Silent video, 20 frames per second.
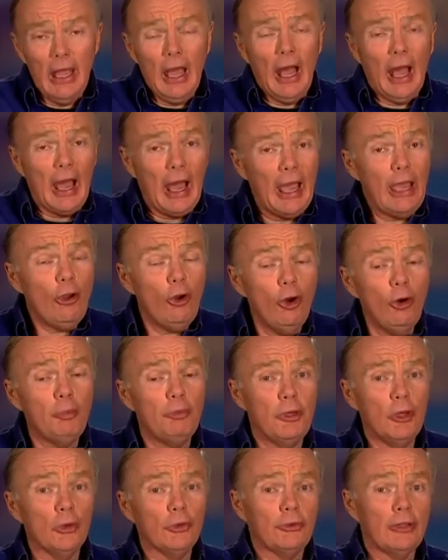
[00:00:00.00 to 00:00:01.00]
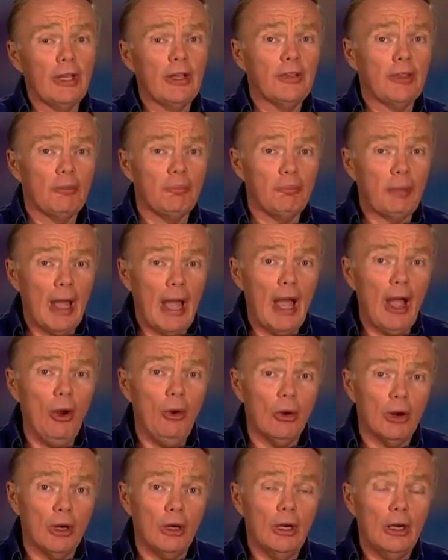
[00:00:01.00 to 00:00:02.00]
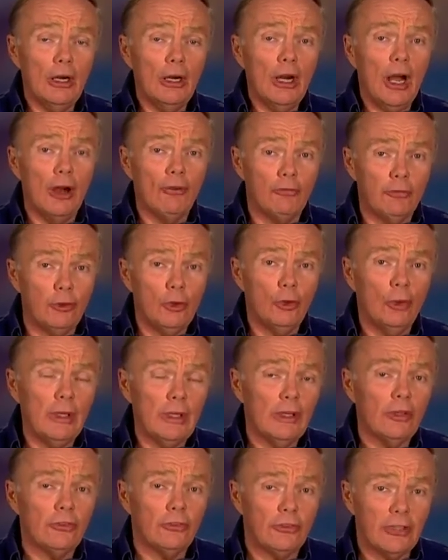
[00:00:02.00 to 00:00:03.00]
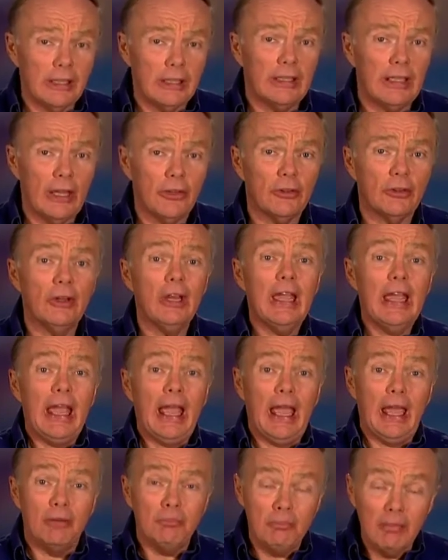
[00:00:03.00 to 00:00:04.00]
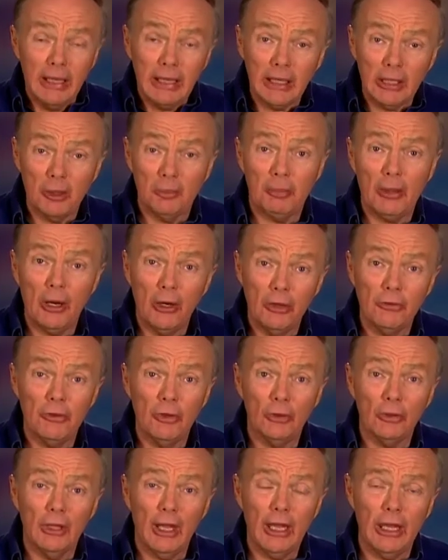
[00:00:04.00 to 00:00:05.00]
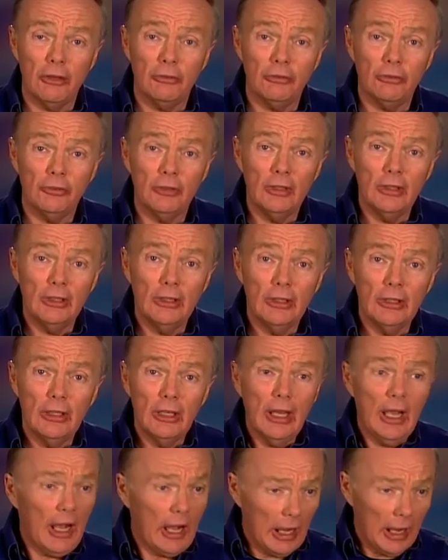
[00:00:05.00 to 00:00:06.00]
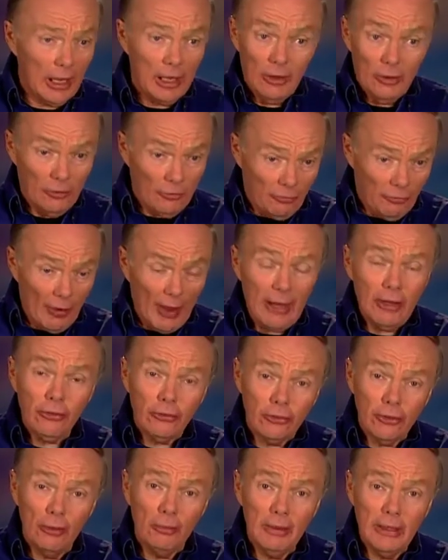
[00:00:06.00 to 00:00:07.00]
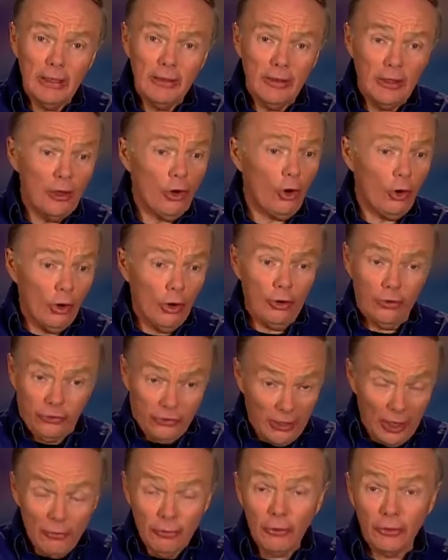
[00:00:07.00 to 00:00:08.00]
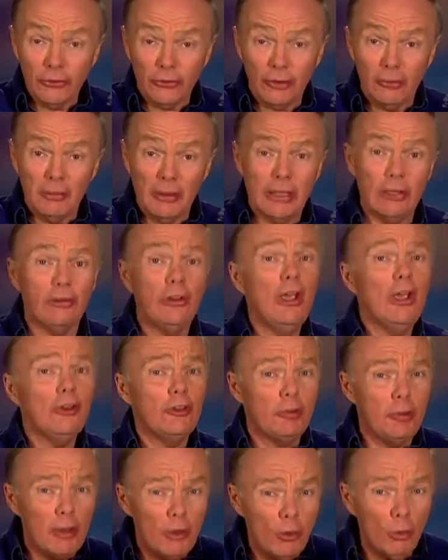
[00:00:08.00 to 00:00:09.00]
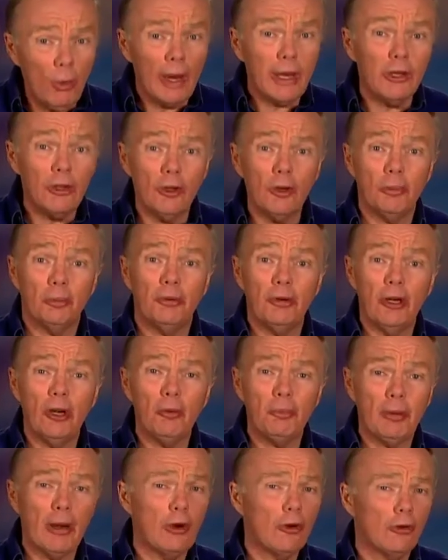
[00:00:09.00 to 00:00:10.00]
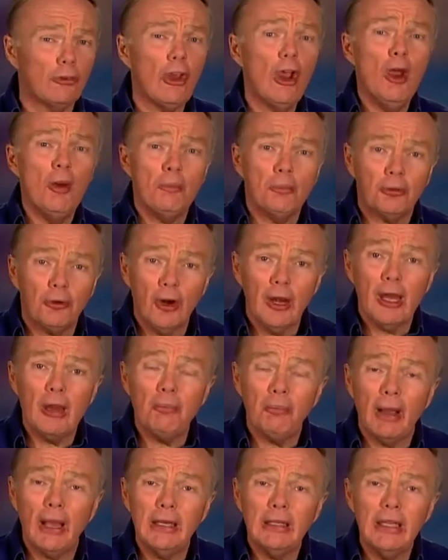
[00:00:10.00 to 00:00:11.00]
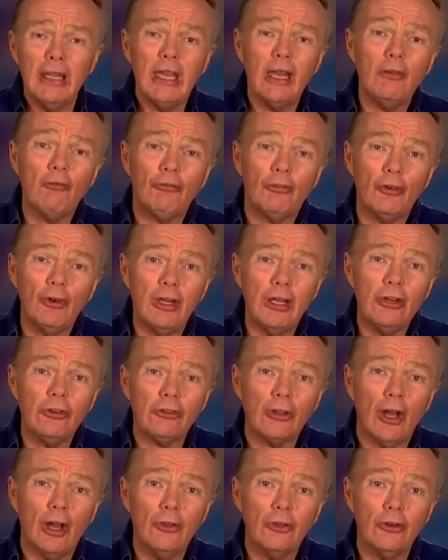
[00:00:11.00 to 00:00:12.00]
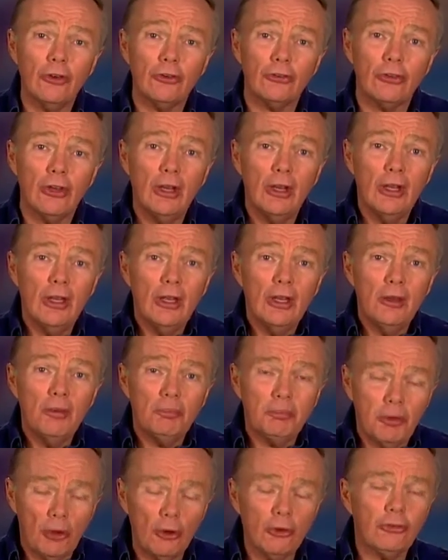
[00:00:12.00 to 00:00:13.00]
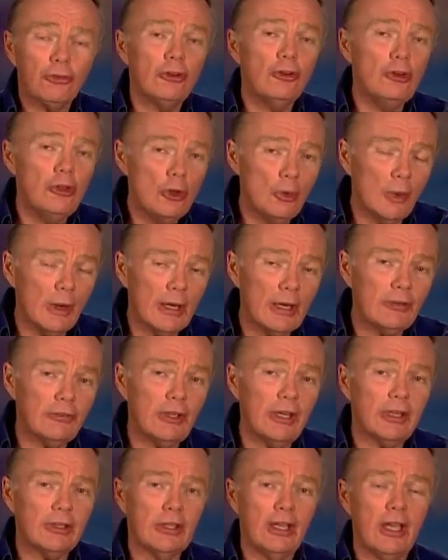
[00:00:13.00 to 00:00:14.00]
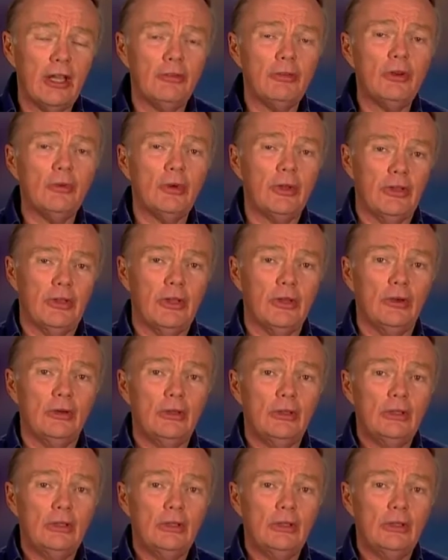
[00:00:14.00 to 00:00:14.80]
I hope you'll take the power of doing this together and make it a part of your life. Find somebody there, or several somebodies, to be regular prayer partners. Pray by name for each other's person you want to take to heaven with you.